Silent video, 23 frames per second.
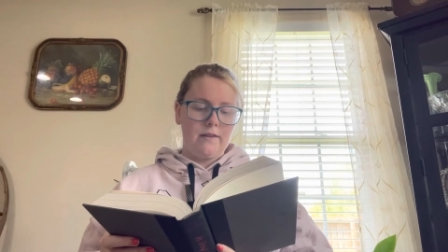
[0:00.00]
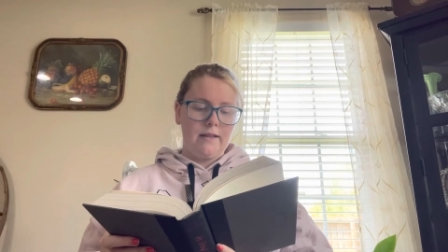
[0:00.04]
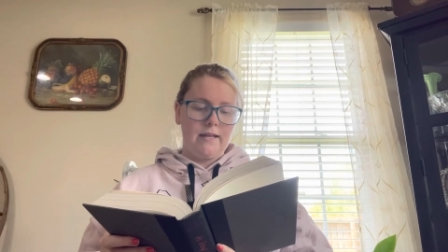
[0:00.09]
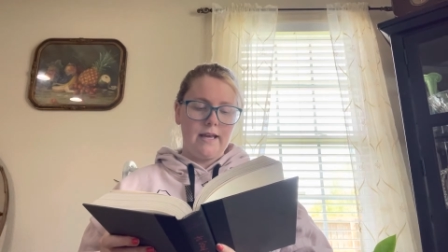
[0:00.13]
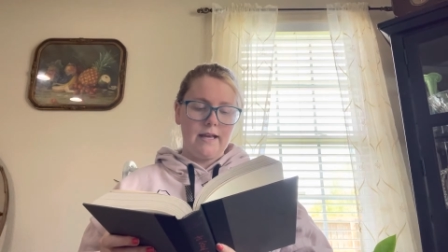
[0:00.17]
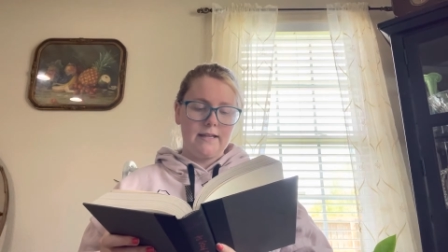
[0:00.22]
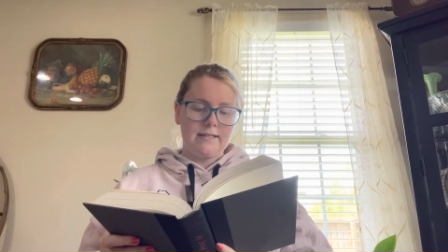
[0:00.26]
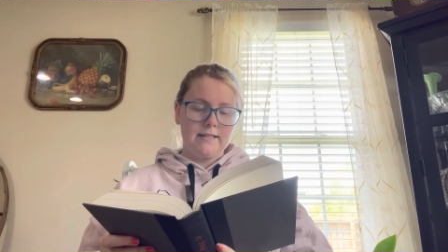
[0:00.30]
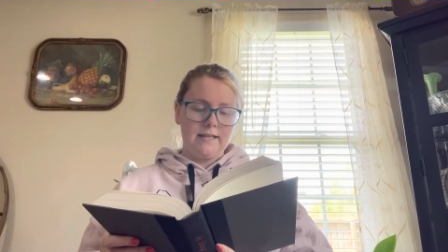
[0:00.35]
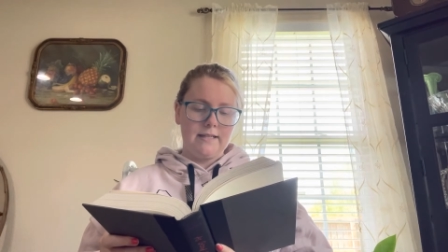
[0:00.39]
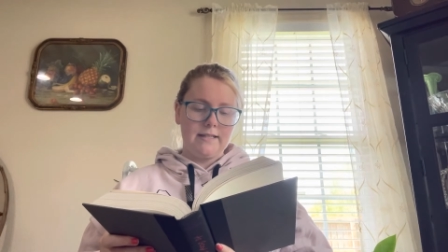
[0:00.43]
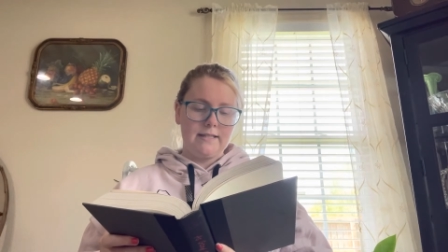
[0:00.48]

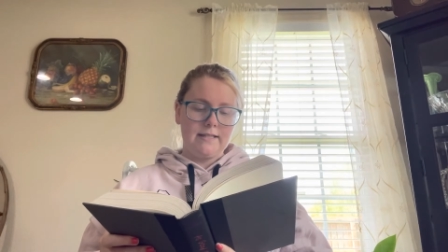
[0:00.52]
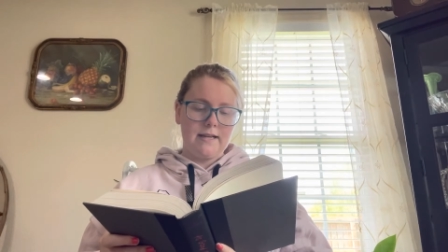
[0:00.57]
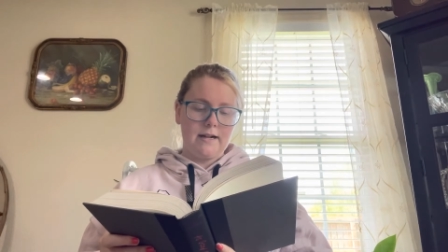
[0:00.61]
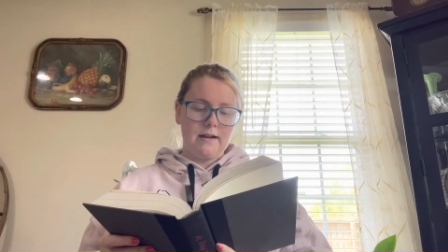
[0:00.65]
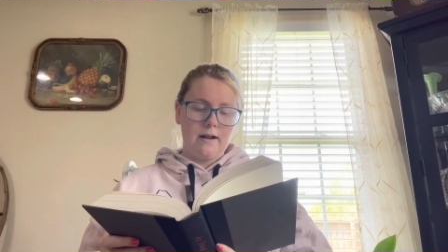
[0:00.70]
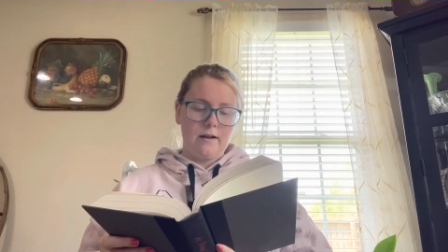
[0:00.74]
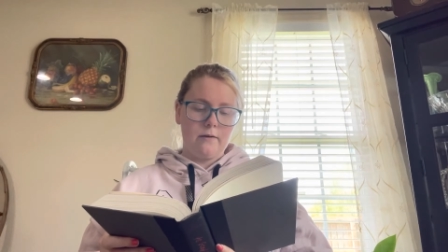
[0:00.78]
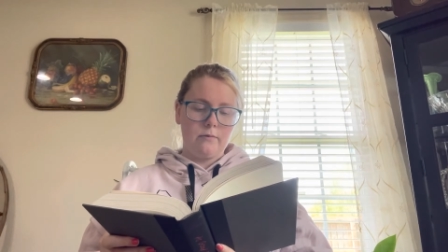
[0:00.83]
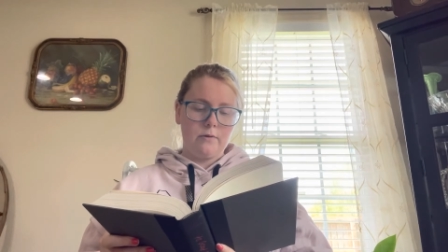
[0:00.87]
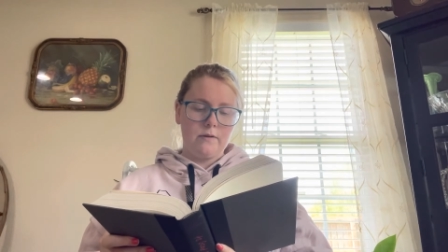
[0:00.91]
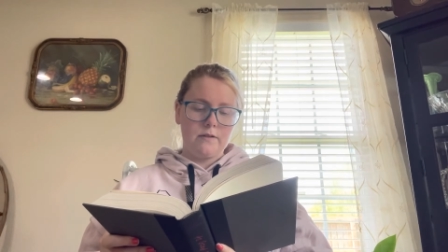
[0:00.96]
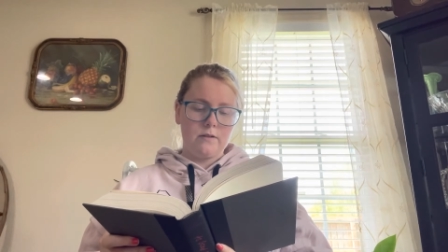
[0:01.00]
Yes, he said,
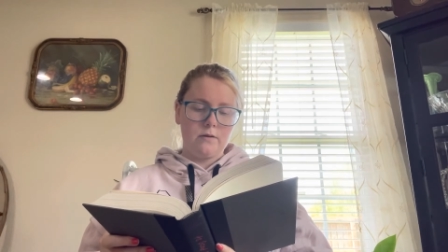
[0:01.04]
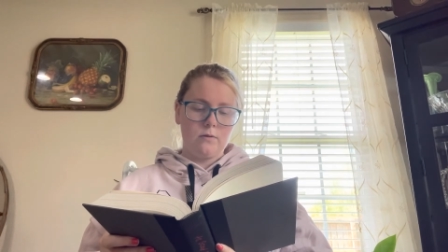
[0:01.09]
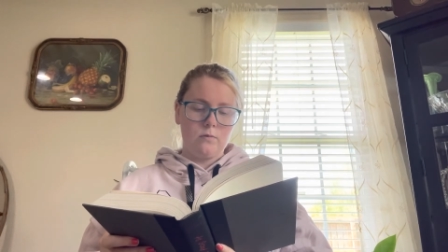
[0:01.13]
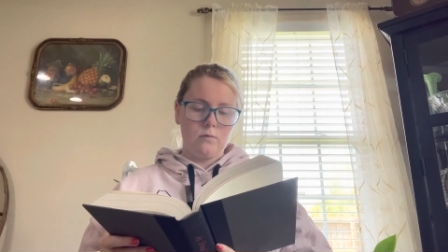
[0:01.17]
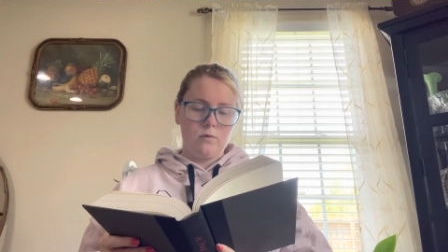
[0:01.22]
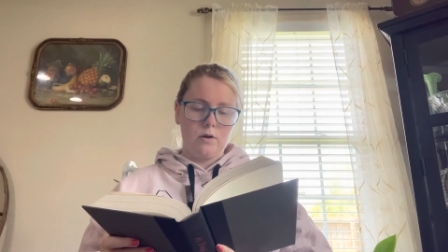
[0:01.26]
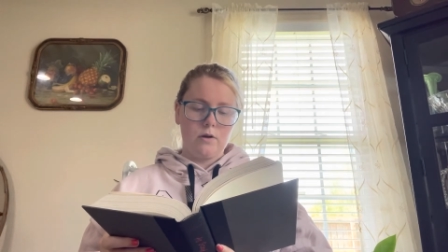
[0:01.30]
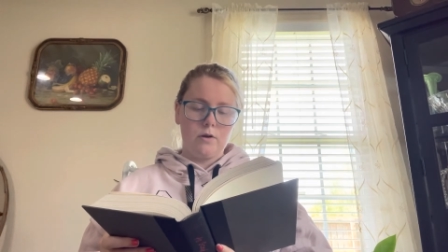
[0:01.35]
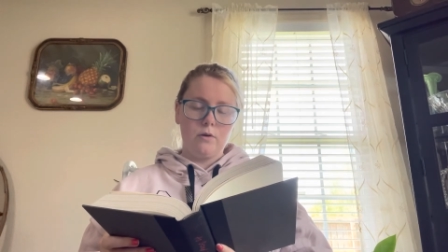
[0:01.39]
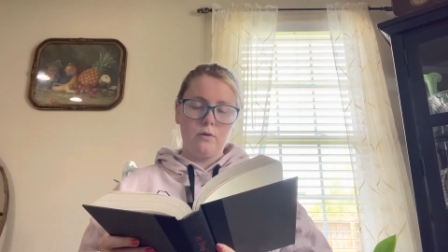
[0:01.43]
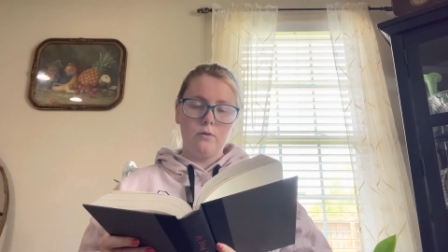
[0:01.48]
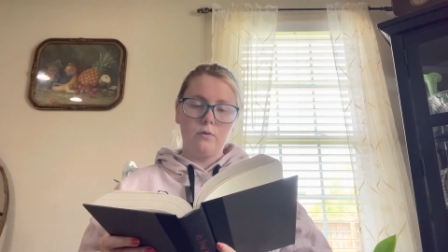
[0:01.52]
I was the
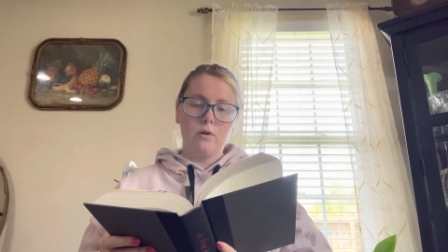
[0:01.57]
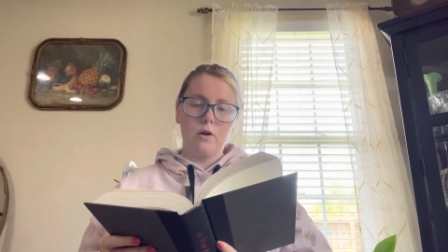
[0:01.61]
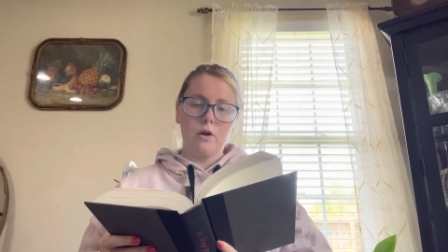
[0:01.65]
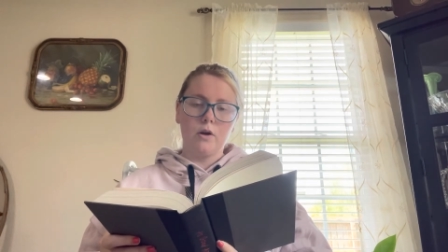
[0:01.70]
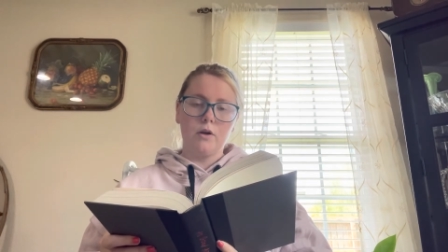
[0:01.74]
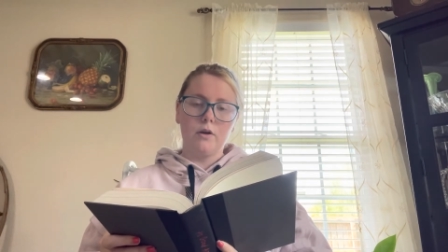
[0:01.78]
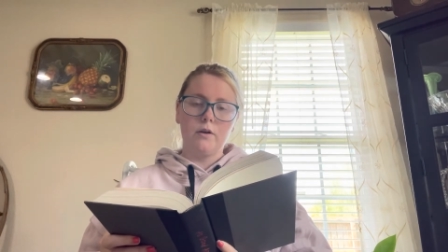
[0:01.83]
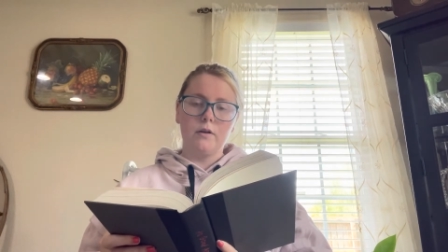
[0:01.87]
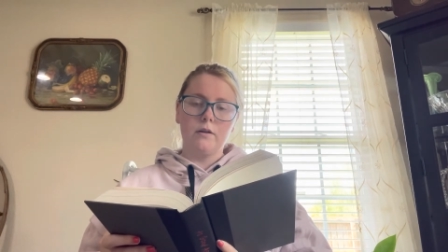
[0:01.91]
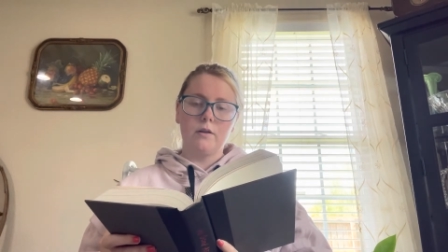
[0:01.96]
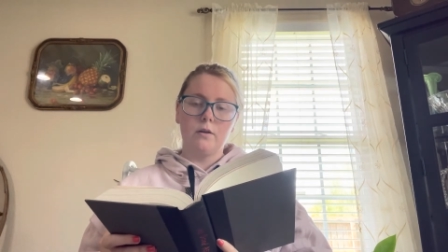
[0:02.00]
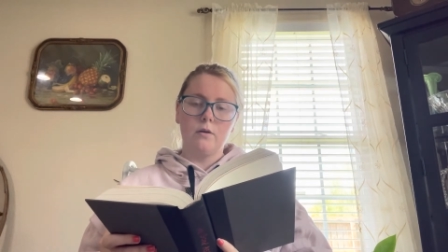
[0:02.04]
one who
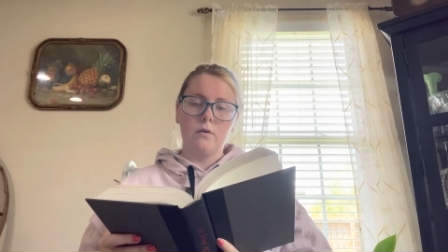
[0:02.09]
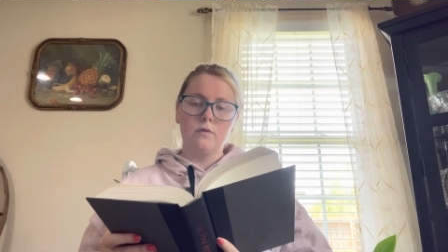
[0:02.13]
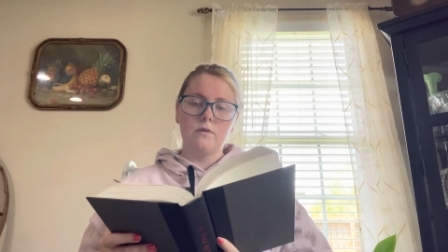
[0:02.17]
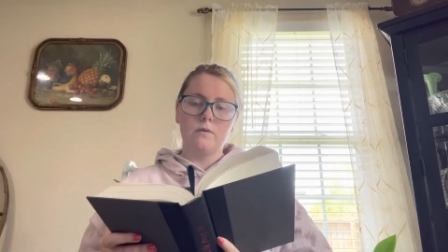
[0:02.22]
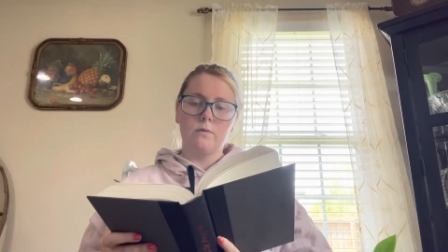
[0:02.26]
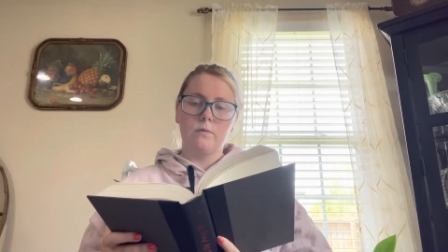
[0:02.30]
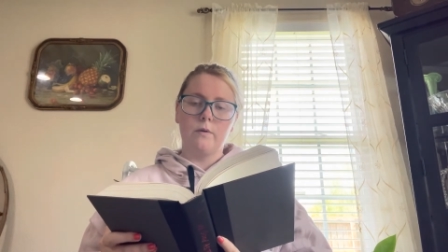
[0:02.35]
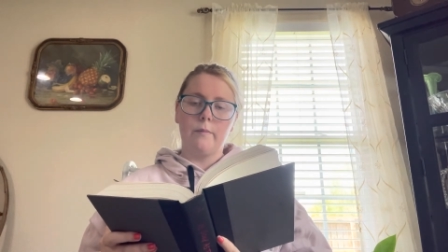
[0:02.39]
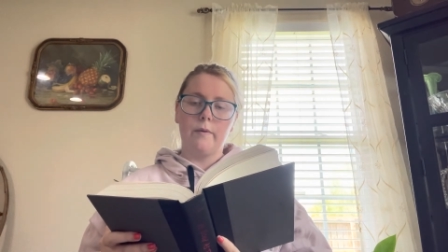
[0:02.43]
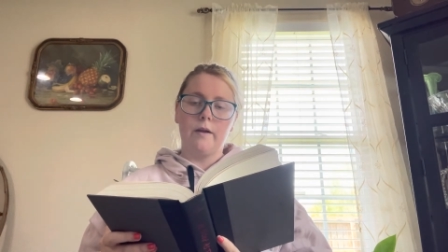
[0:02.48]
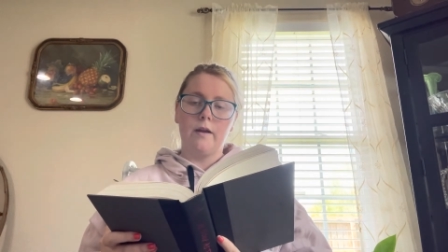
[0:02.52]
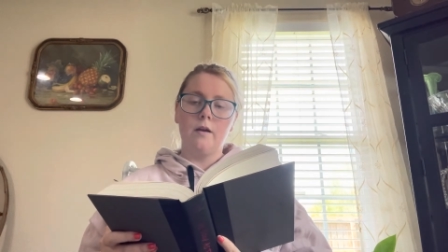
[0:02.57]
hurt those
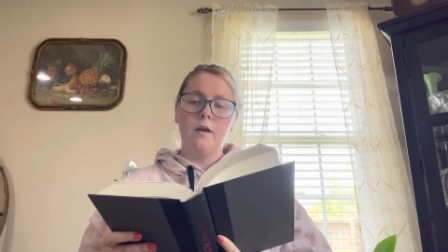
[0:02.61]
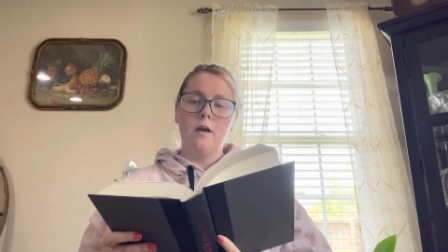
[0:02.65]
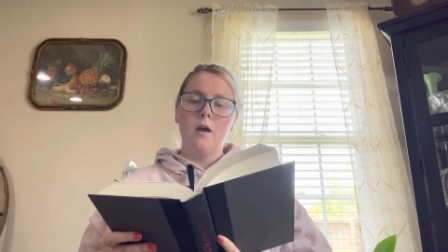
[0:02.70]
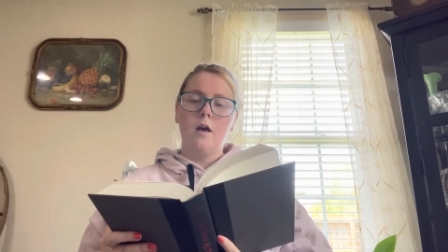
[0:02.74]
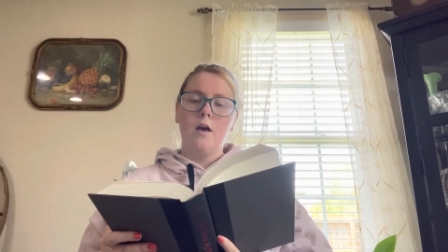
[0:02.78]
women,